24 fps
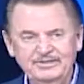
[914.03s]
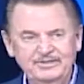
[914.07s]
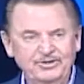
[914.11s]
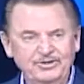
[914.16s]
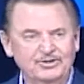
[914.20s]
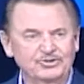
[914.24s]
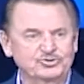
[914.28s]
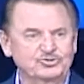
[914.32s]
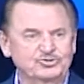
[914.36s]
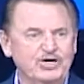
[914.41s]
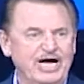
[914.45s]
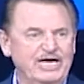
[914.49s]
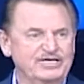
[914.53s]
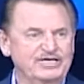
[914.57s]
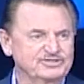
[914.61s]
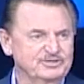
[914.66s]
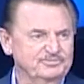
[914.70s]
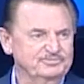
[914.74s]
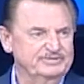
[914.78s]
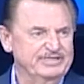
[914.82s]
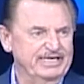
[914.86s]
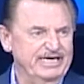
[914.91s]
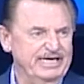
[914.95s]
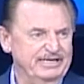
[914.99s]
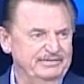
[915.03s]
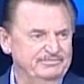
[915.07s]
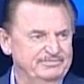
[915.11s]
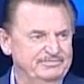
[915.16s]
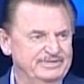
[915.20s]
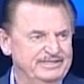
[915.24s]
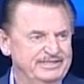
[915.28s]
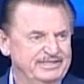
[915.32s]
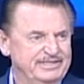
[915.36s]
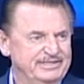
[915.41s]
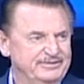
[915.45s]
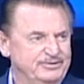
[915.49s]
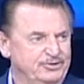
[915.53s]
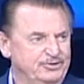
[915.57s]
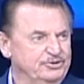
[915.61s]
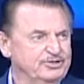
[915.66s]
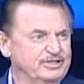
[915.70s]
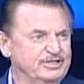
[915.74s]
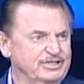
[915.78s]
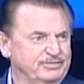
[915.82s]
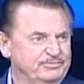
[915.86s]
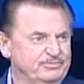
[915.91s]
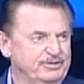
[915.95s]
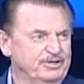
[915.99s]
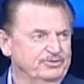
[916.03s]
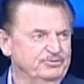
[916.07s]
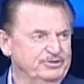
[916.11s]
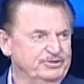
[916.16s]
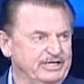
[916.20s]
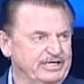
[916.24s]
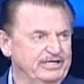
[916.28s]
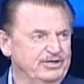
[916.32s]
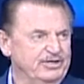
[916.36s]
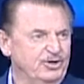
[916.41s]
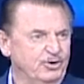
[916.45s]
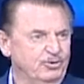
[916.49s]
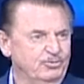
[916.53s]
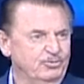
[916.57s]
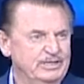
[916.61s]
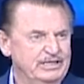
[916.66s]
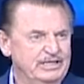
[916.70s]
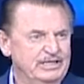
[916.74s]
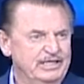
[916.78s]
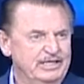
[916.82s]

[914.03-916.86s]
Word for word: Or try sometime. Look in the mirror when you get home